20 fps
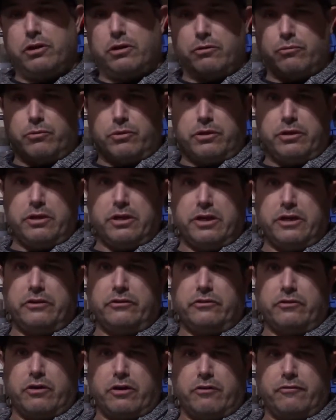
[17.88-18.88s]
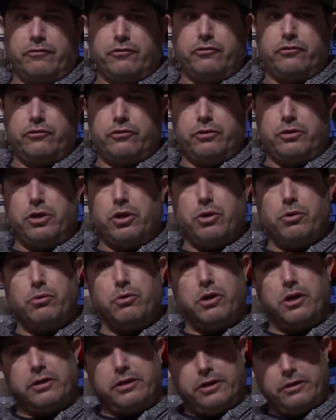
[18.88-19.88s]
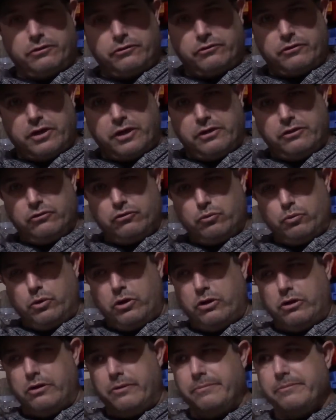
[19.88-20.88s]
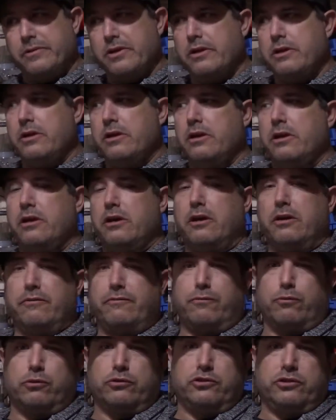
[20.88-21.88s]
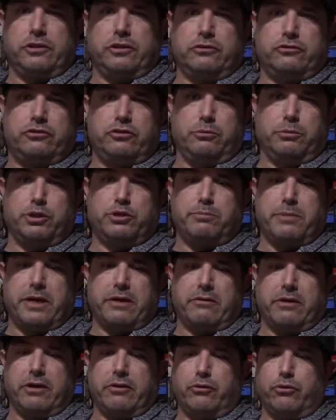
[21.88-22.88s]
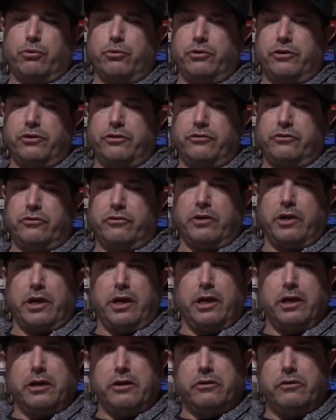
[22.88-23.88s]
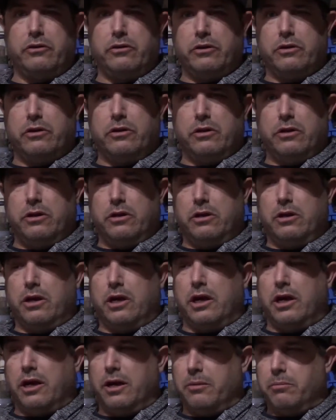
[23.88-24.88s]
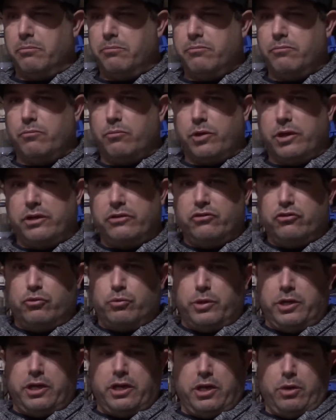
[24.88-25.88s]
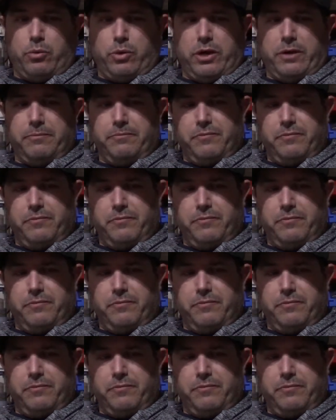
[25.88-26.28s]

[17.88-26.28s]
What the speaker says: a really nice office studio on the other side of this wall. Unfortunately, there's too much background noise and we just wouldn't get anywhere.